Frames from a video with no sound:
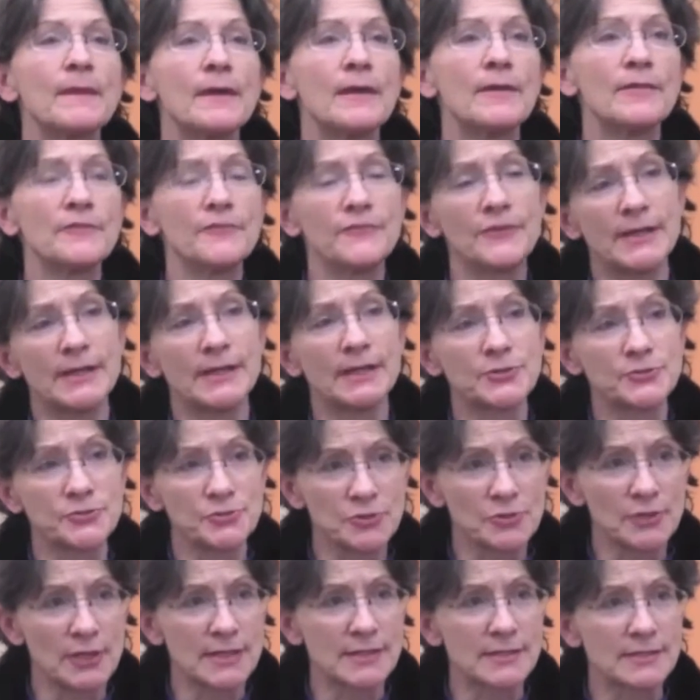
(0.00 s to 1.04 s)
the financial
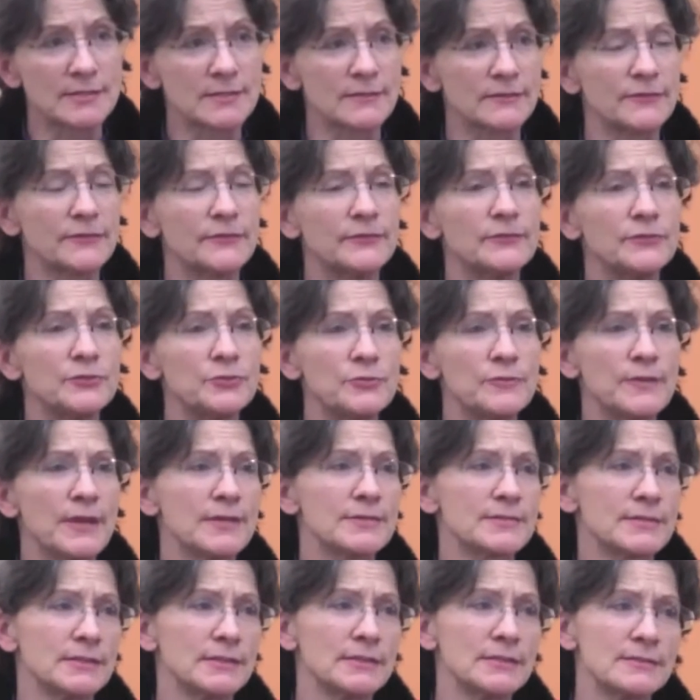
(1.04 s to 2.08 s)
crisis of
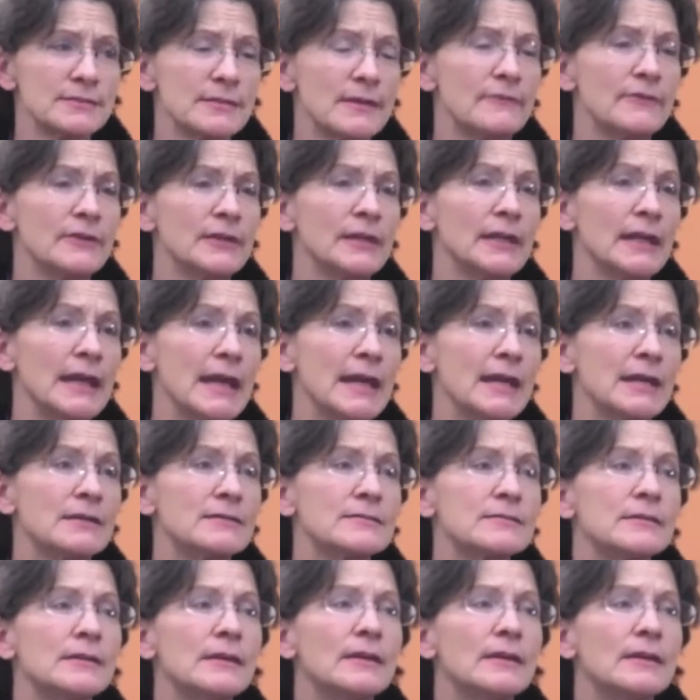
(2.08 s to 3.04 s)
2007 and 8.